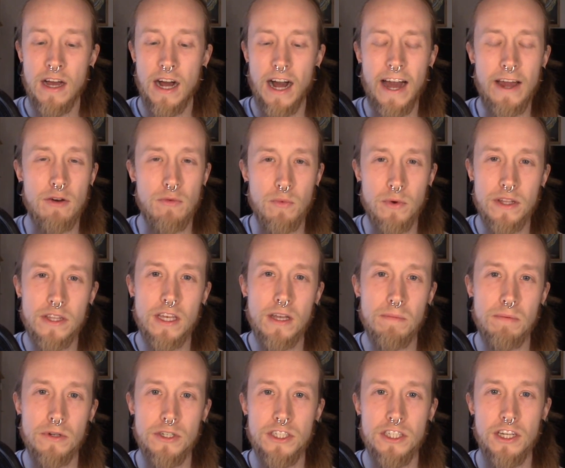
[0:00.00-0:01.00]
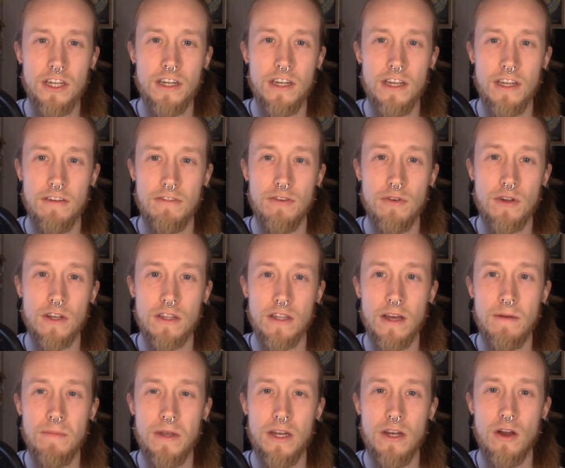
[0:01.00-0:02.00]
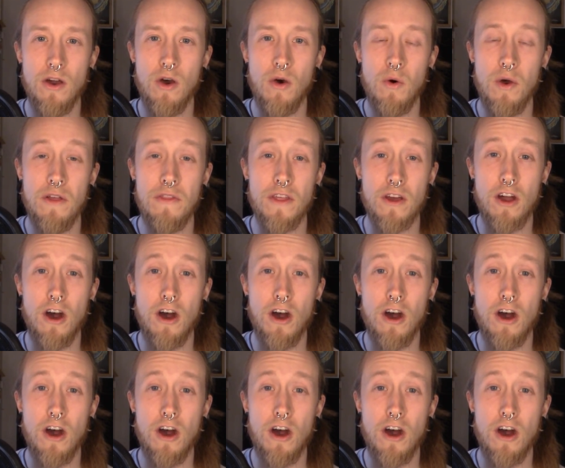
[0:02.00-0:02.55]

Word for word: I'd really appreciate it if you could let me know in the